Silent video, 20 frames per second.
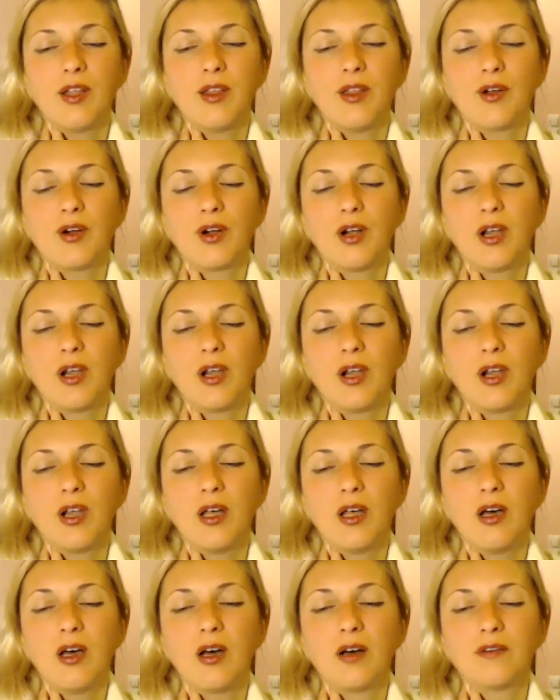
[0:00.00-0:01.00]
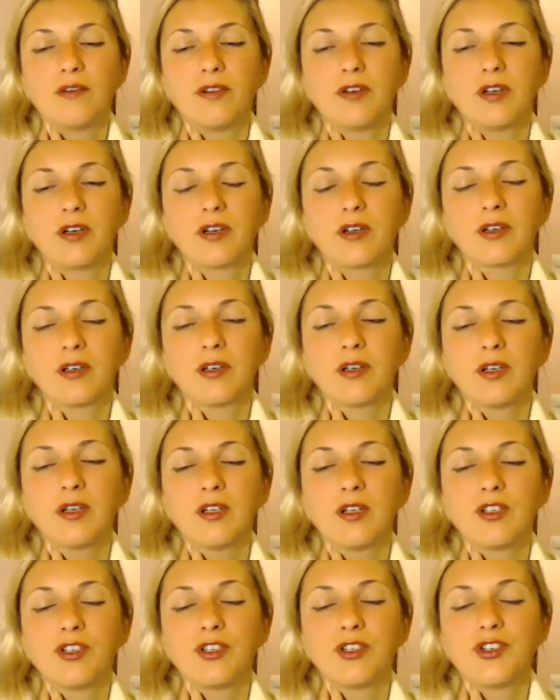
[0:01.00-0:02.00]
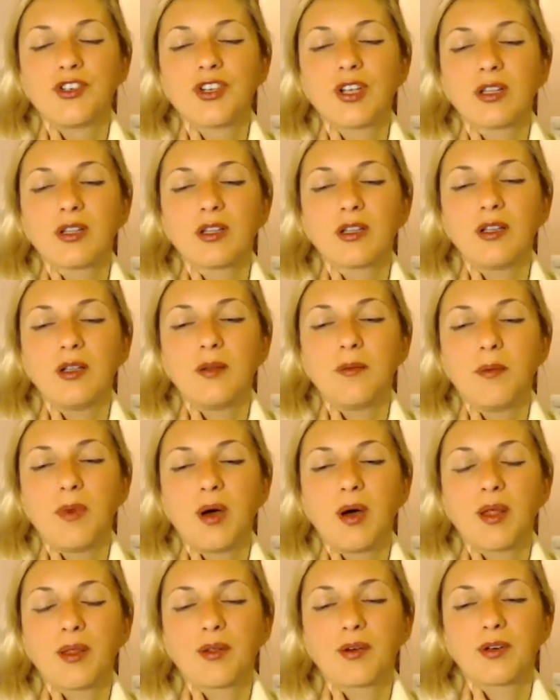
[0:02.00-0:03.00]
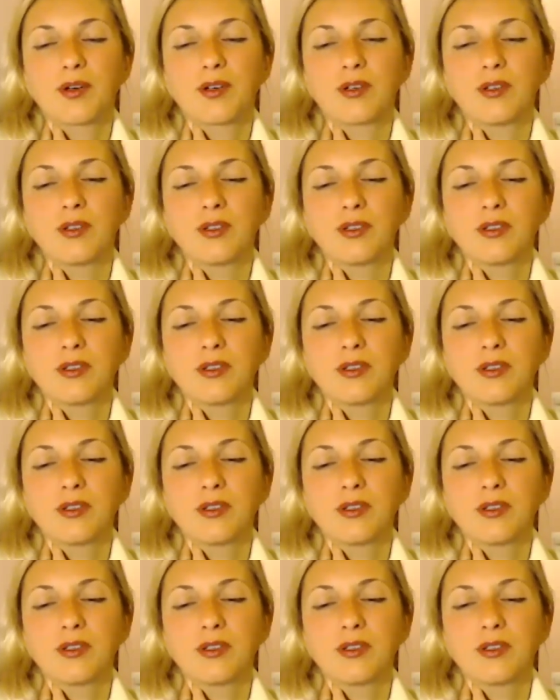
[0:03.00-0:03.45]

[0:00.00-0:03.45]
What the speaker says: her love, her gentle mother